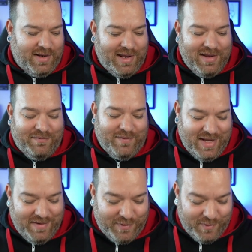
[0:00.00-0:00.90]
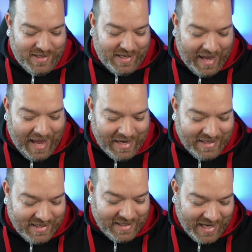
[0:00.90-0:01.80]
If you want to get
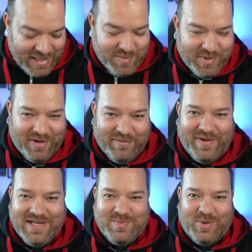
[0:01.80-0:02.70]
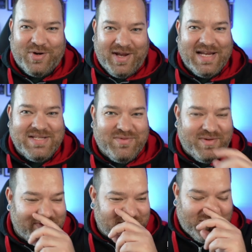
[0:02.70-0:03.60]
any engagement on Facebook, go and ask for a
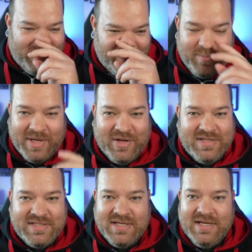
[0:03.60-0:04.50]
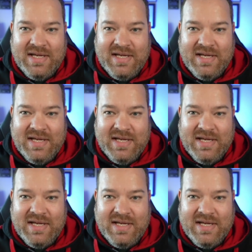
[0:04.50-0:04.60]
photographer, because